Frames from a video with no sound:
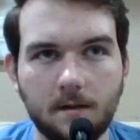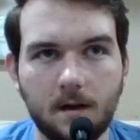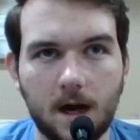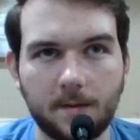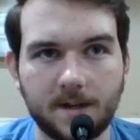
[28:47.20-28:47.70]

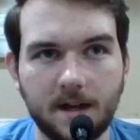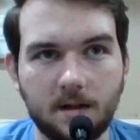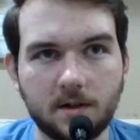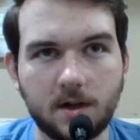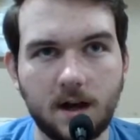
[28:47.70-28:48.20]
But they
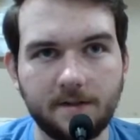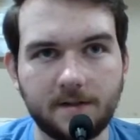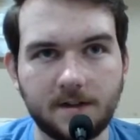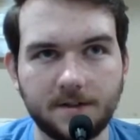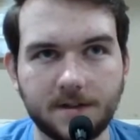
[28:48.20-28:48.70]
all look off
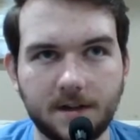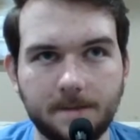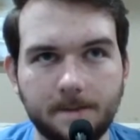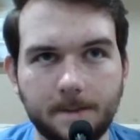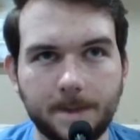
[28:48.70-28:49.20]
kilter.
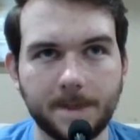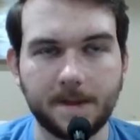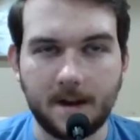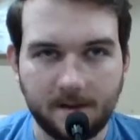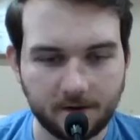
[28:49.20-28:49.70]

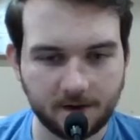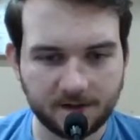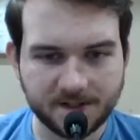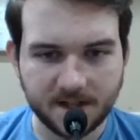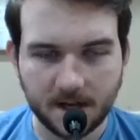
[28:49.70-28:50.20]
Yeah, they're all
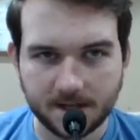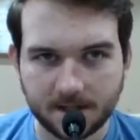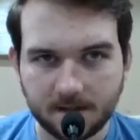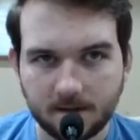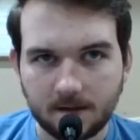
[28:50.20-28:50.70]
stunned.
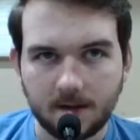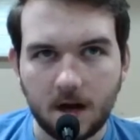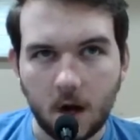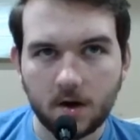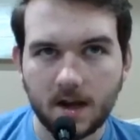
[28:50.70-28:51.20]

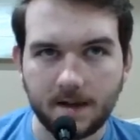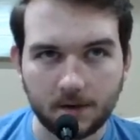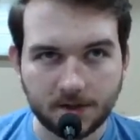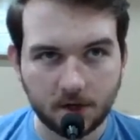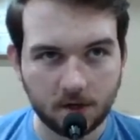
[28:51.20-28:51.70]
Okay, that
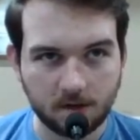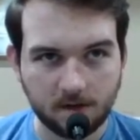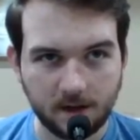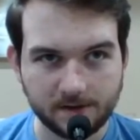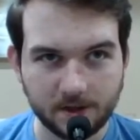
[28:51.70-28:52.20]
was a good
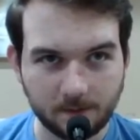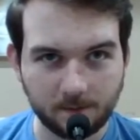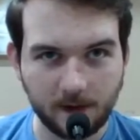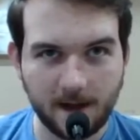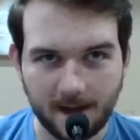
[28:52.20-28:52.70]

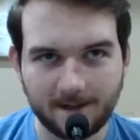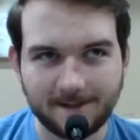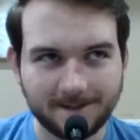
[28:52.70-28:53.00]
play.